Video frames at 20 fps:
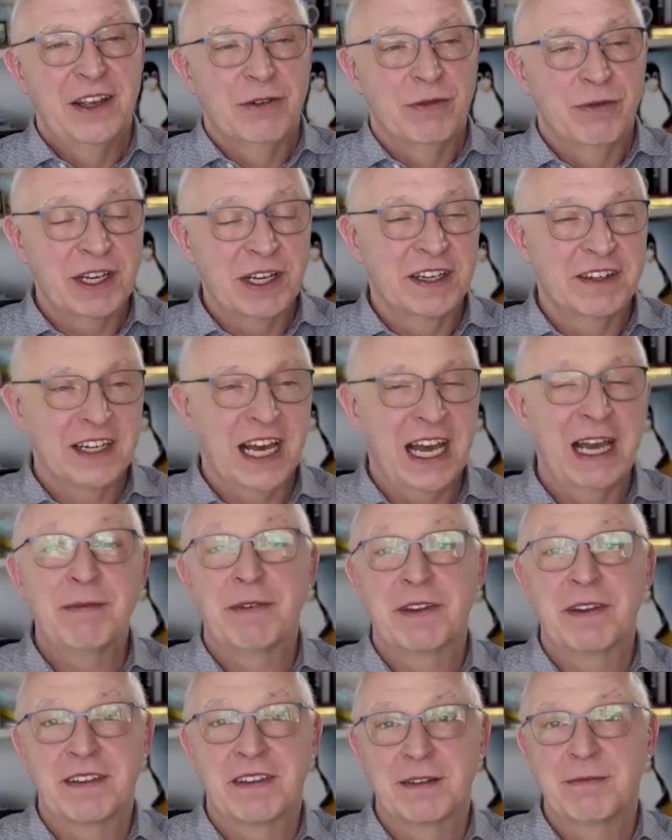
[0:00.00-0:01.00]
what a type
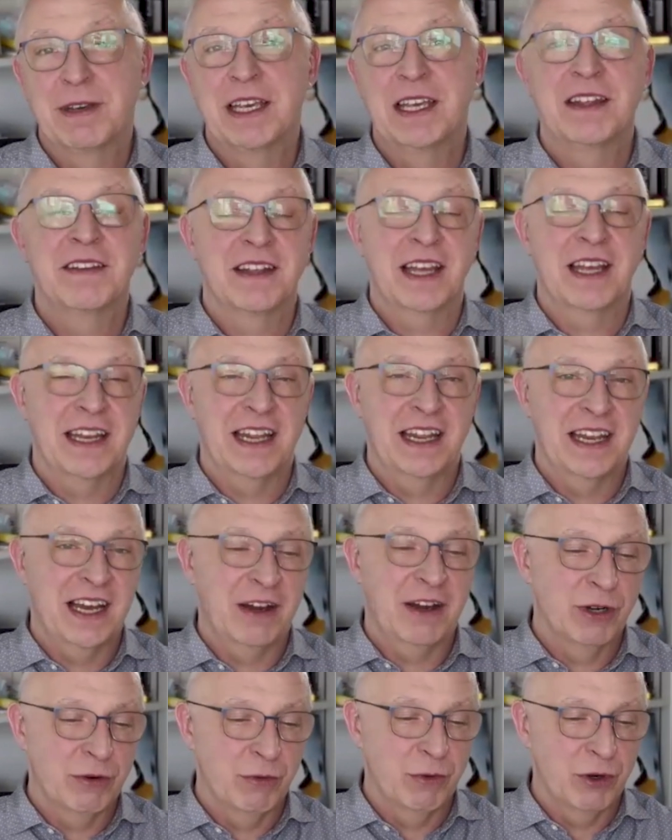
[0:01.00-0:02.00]
system is and
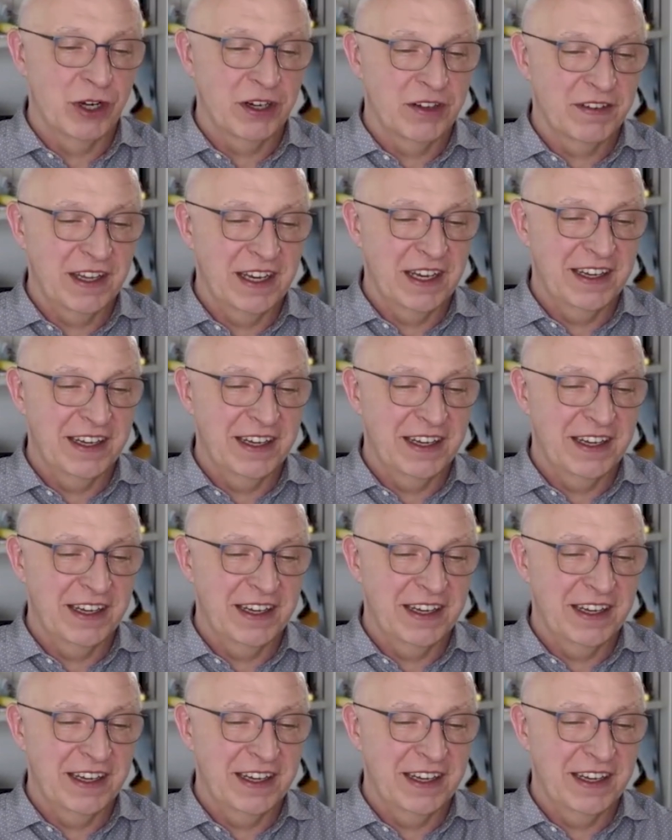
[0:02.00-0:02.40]
how it works.